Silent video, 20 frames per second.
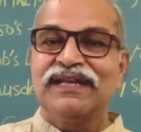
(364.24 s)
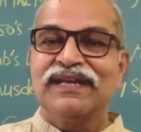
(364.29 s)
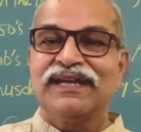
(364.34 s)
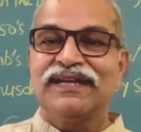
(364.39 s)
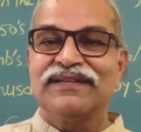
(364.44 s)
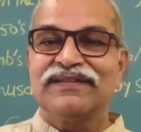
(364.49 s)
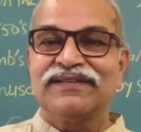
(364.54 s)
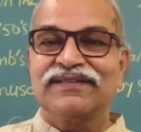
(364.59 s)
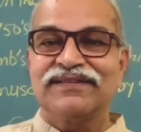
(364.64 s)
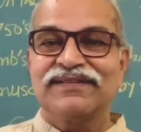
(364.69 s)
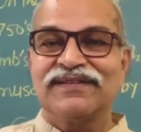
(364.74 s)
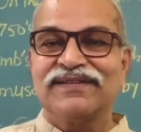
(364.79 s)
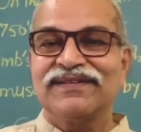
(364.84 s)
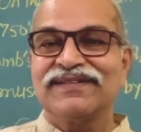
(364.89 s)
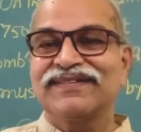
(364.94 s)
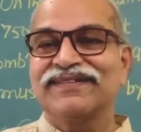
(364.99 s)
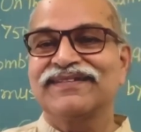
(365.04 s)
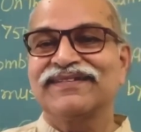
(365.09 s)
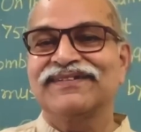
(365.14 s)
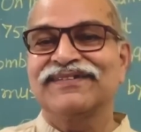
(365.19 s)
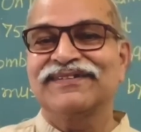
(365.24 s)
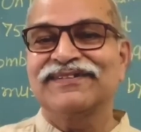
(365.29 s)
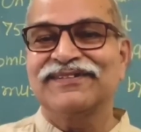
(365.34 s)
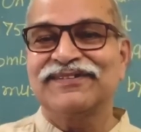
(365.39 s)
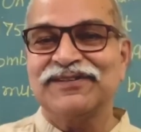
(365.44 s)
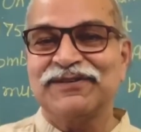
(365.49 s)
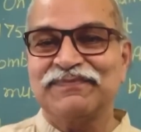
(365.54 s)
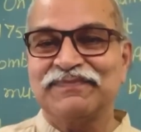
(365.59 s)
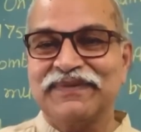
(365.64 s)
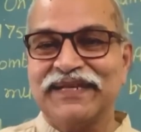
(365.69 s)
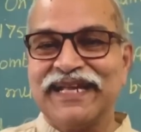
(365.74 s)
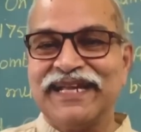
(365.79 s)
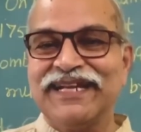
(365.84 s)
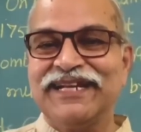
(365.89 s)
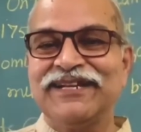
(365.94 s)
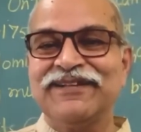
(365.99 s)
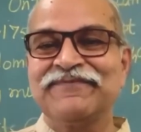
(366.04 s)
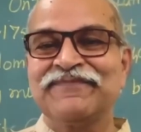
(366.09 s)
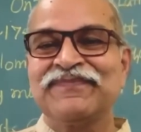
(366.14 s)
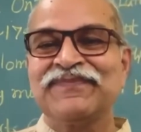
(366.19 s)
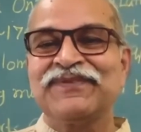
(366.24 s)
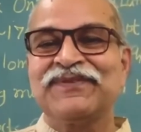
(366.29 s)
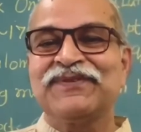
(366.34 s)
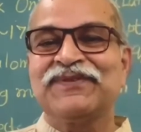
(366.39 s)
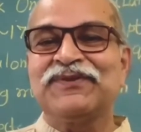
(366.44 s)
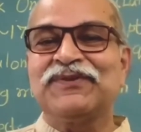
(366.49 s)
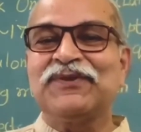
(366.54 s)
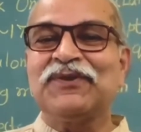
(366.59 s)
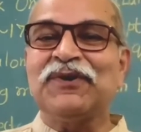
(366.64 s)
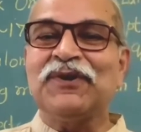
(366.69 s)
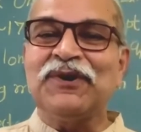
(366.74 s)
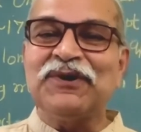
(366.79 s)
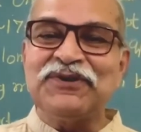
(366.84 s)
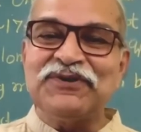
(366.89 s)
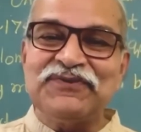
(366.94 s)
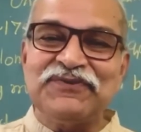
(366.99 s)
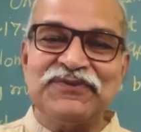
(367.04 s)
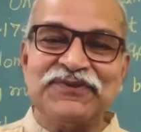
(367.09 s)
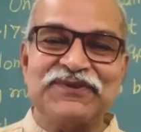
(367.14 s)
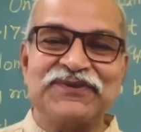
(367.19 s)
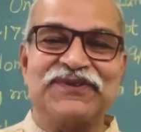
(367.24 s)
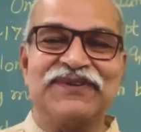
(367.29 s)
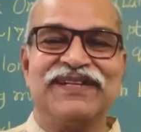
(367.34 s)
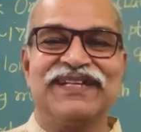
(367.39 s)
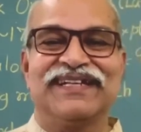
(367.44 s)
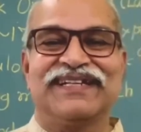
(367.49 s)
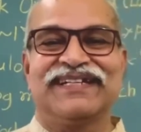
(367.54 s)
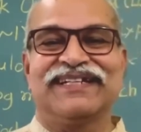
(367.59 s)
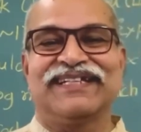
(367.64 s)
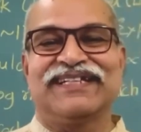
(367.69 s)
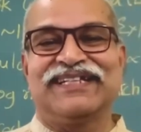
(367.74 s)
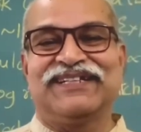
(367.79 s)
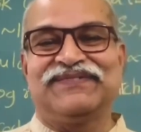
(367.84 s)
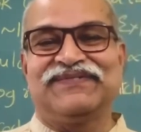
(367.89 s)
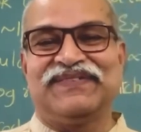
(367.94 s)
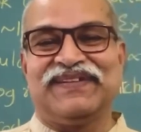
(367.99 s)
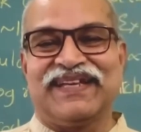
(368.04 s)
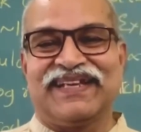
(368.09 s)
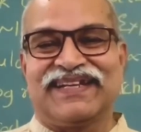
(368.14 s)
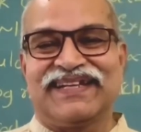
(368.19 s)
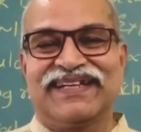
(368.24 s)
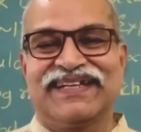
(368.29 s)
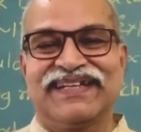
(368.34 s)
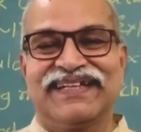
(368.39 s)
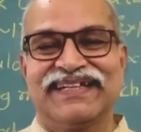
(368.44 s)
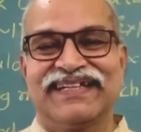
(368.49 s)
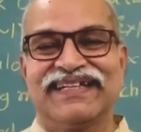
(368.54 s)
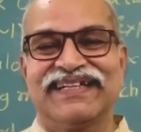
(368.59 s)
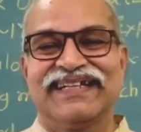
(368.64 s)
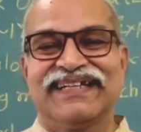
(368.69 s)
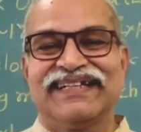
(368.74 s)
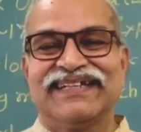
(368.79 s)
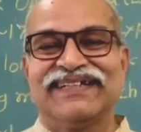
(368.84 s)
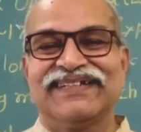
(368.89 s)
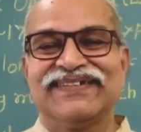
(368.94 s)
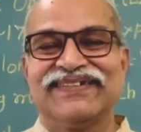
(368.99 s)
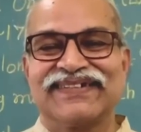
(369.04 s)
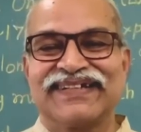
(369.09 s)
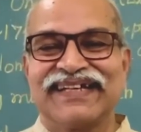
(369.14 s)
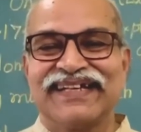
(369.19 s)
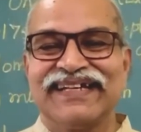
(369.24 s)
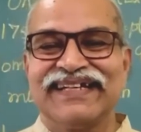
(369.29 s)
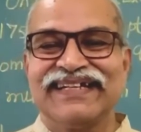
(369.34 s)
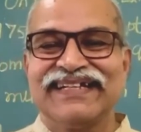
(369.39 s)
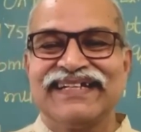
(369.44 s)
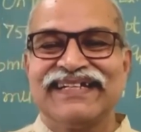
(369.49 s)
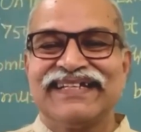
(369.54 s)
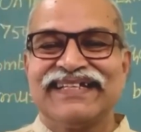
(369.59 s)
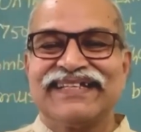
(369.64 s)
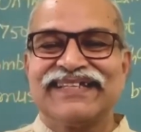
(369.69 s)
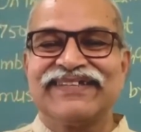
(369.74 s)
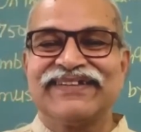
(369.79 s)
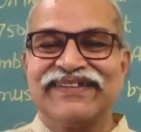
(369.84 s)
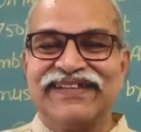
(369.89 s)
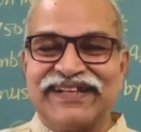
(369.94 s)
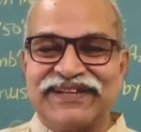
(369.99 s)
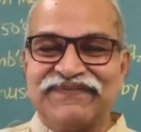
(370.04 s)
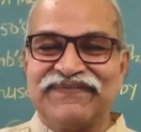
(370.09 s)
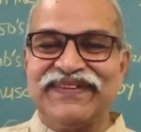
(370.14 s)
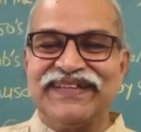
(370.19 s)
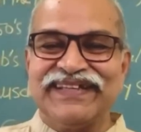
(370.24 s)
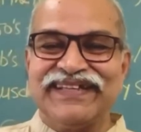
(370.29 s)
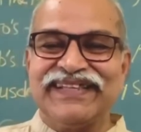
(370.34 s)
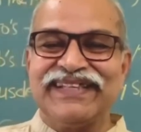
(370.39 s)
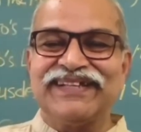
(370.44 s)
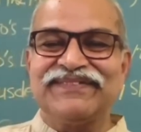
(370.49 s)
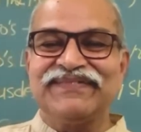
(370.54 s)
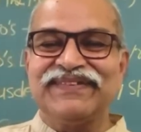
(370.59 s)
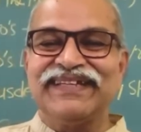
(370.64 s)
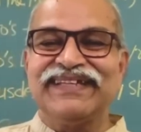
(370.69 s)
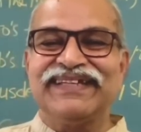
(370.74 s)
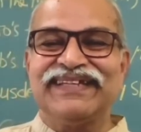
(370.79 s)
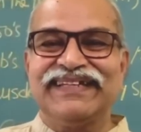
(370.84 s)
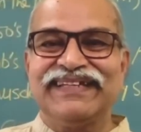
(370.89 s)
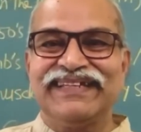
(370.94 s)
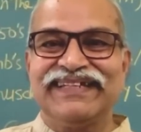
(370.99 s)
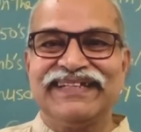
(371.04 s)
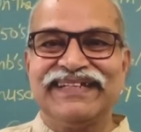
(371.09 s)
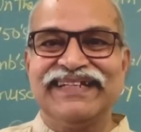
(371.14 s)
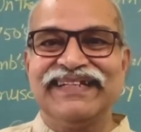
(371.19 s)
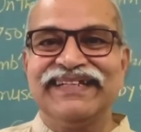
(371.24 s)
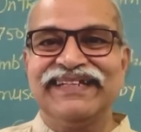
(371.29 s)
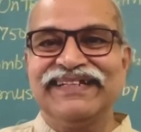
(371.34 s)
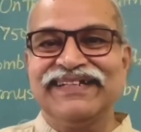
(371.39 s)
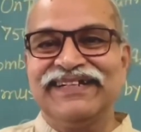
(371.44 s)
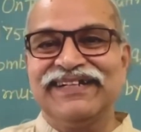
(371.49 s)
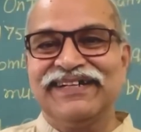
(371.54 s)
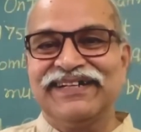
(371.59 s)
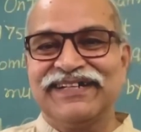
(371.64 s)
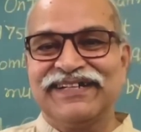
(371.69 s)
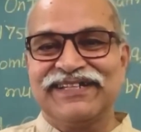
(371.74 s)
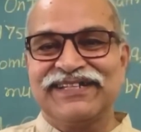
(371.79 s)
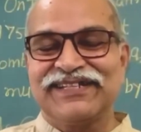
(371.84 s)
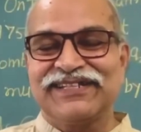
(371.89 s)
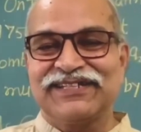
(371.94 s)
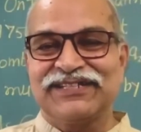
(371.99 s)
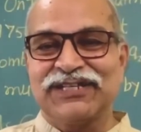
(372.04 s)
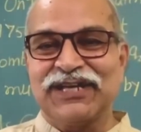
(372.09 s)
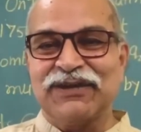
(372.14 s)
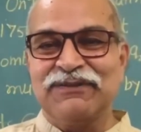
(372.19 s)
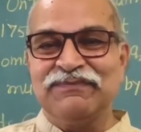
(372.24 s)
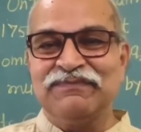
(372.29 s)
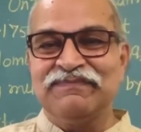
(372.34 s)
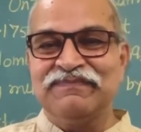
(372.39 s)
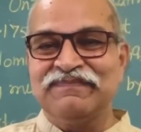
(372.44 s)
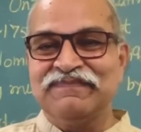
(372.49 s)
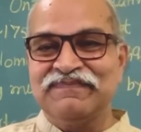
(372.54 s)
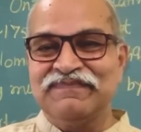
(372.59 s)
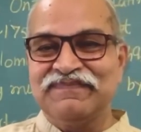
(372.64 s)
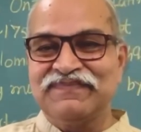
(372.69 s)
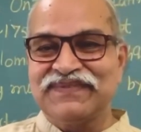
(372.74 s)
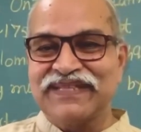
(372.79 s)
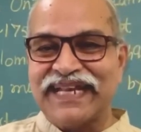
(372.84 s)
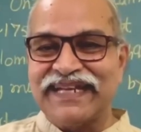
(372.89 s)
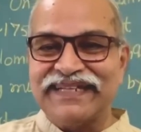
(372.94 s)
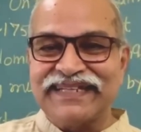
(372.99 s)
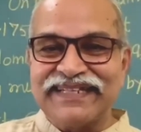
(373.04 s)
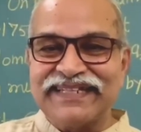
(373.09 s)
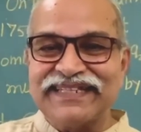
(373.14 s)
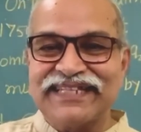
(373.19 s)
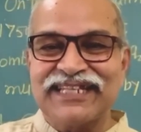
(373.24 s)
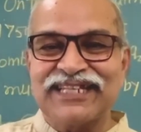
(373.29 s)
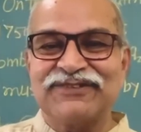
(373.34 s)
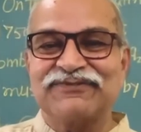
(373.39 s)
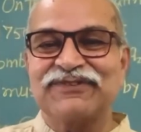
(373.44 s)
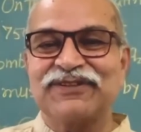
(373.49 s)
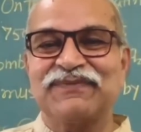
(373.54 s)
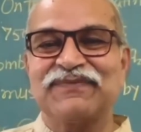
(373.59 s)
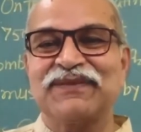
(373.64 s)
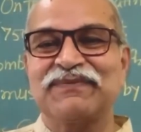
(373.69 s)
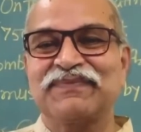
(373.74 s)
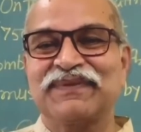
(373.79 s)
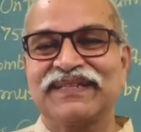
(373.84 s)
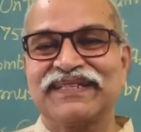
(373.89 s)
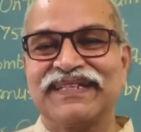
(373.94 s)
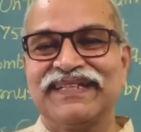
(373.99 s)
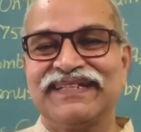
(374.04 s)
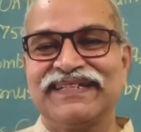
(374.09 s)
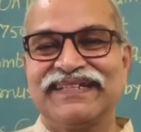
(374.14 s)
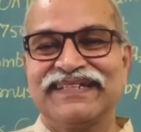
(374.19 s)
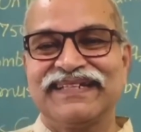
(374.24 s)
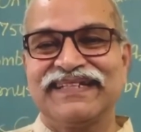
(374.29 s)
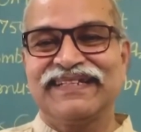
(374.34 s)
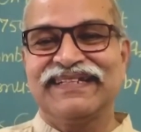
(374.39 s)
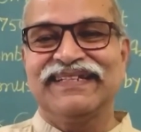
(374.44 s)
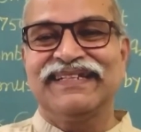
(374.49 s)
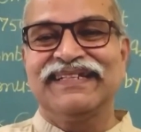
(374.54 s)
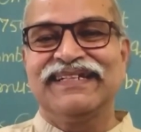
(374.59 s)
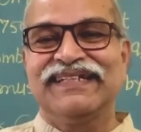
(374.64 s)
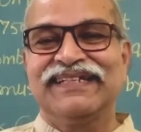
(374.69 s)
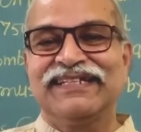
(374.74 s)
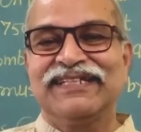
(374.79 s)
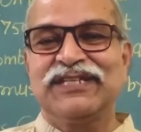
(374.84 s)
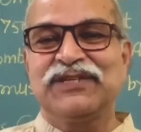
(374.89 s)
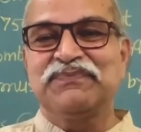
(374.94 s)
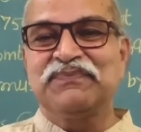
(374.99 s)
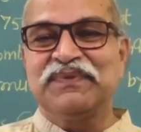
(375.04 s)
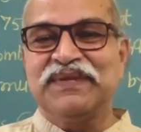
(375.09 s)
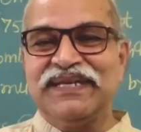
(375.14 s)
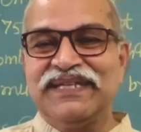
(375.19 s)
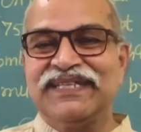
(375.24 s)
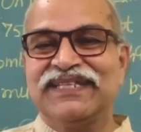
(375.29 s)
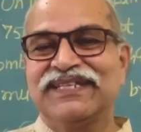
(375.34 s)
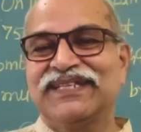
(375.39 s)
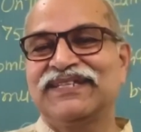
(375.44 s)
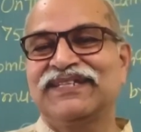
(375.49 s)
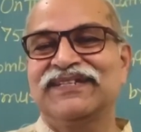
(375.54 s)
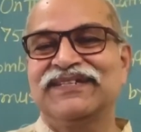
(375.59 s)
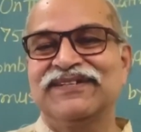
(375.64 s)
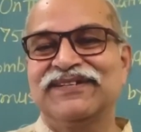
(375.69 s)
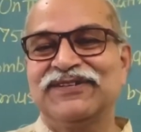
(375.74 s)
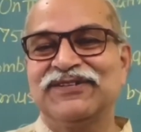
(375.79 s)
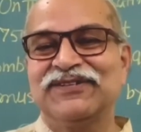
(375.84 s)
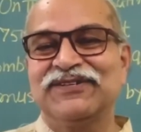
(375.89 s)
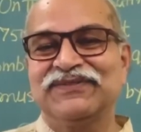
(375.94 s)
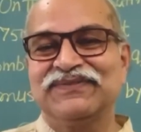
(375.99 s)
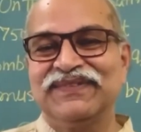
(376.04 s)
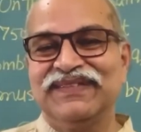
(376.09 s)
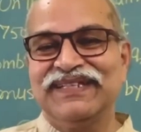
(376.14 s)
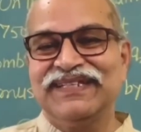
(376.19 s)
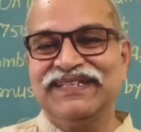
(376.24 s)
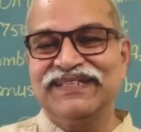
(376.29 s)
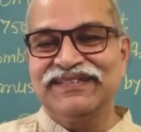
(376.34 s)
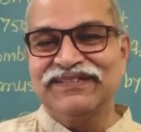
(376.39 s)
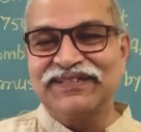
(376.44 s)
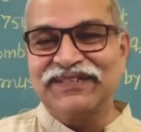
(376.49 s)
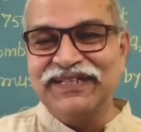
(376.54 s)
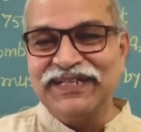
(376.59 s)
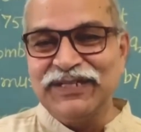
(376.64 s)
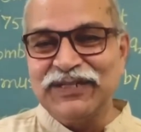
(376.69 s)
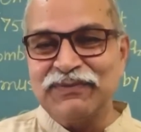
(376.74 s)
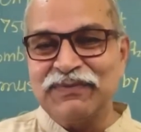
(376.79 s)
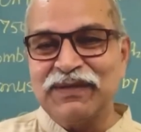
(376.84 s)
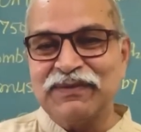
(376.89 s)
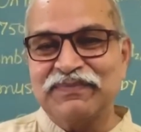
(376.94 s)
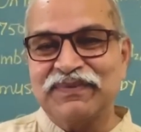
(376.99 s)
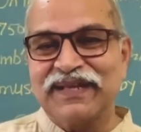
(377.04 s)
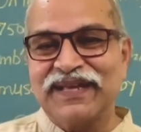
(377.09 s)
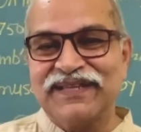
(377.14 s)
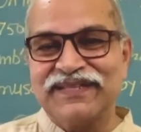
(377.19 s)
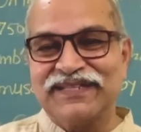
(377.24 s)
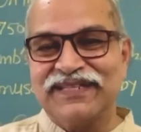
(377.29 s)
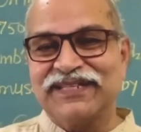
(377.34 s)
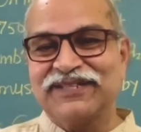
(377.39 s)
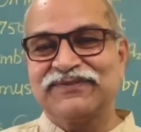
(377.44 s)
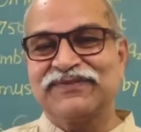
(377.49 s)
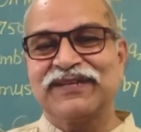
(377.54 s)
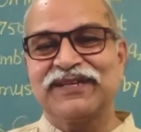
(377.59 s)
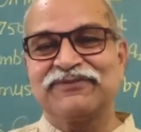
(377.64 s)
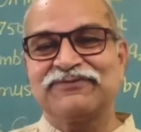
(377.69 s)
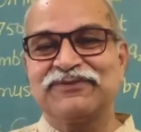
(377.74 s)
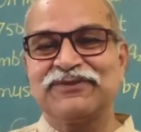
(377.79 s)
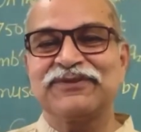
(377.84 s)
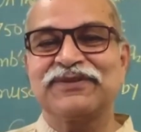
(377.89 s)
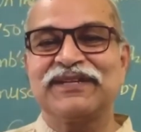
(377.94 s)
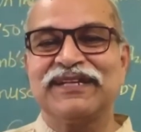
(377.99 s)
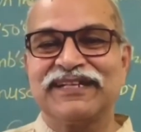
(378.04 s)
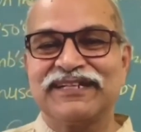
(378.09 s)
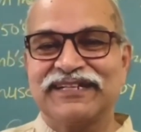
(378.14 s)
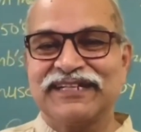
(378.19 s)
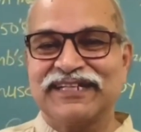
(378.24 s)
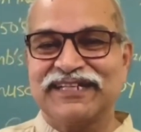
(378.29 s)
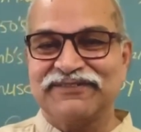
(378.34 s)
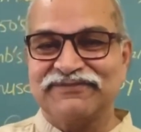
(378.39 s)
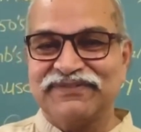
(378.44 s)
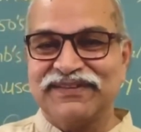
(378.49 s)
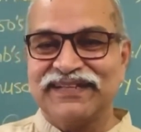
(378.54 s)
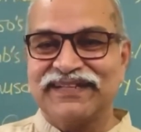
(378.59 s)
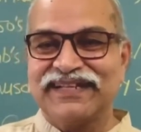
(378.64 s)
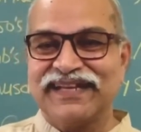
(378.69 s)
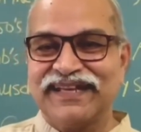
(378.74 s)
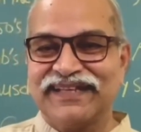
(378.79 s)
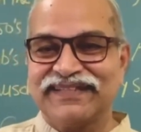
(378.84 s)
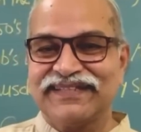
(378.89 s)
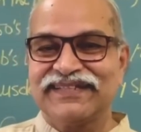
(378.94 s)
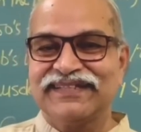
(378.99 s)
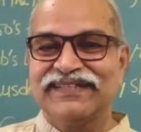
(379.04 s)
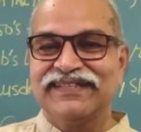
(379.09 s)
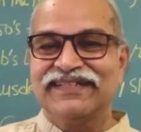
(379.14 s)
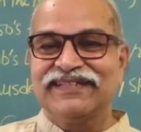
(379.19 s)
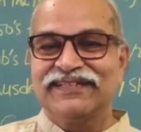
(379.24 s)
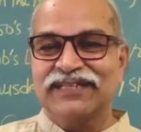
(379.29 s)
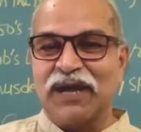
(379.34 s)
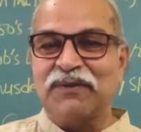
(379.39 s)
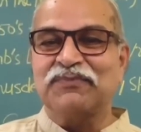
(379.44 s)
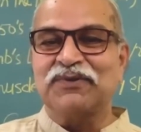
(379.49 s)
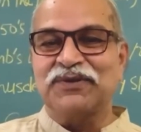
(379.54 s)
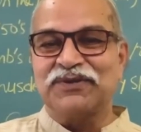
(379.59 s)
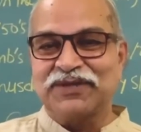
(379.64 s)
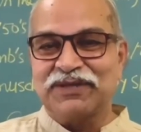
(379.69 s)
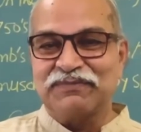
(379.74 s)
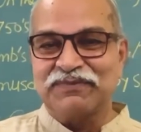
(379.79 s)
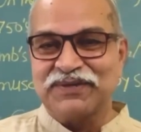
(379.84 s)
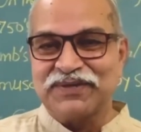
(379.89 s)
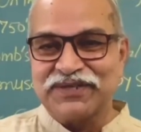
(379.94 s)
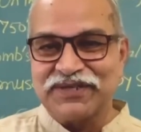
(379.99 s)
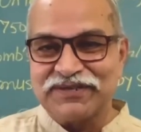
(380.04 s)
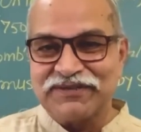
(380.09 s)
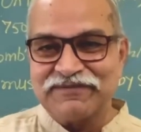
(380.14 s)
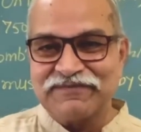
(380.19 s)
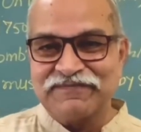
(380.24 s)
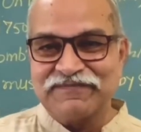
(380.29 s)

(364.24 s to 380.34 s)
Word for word: and results obtained on photoelectric effect. Okay, so let me read some sentences from the presentation speech of these three Nobel Prizes where photoelectric effect has some contribution.